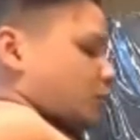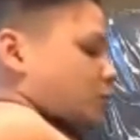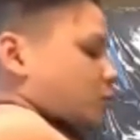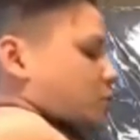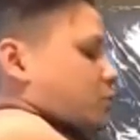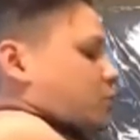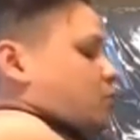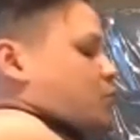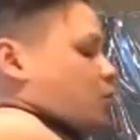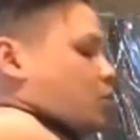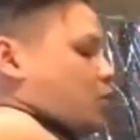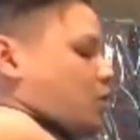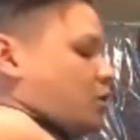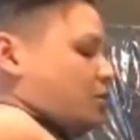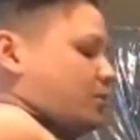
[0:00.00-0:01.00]
you can
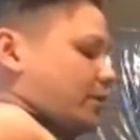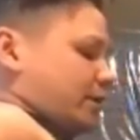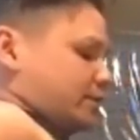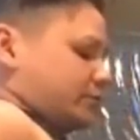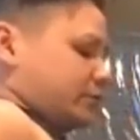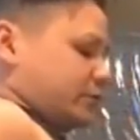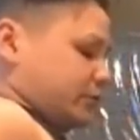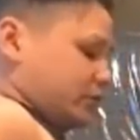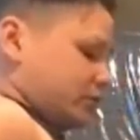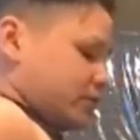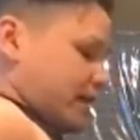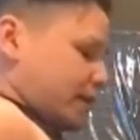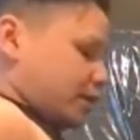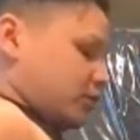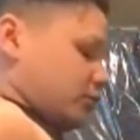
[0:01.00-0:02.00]
roll all the way up to the
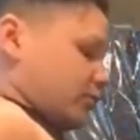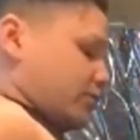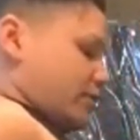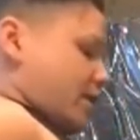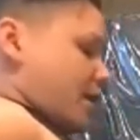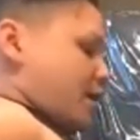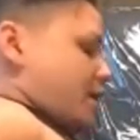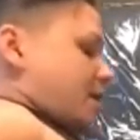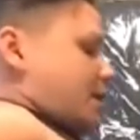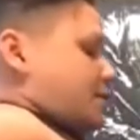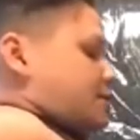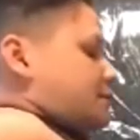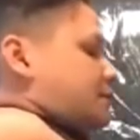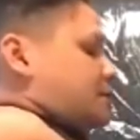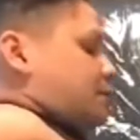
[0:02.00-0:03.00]
back of your
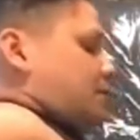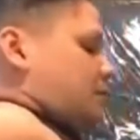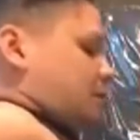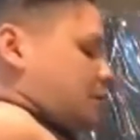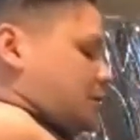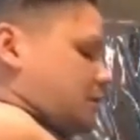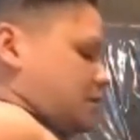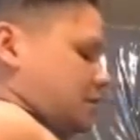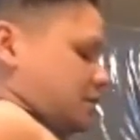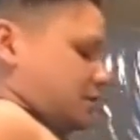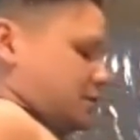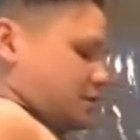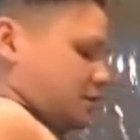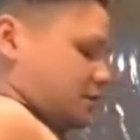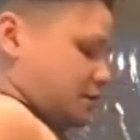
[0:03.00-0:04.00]
thighs,
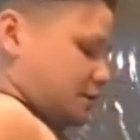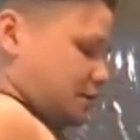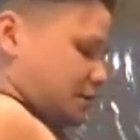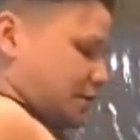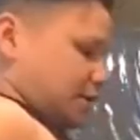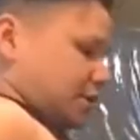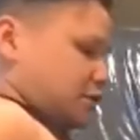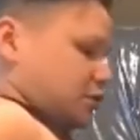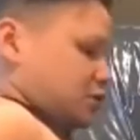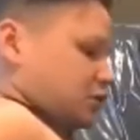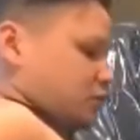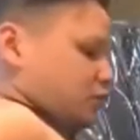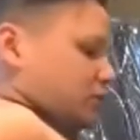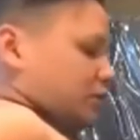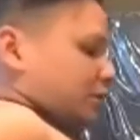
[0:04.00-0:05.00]
getting a
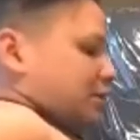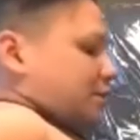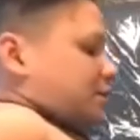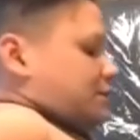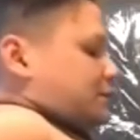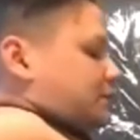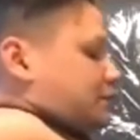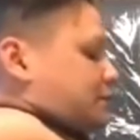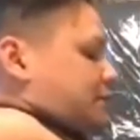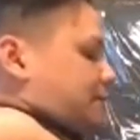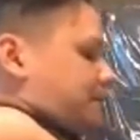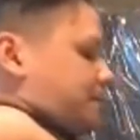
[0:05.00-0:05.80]
good release.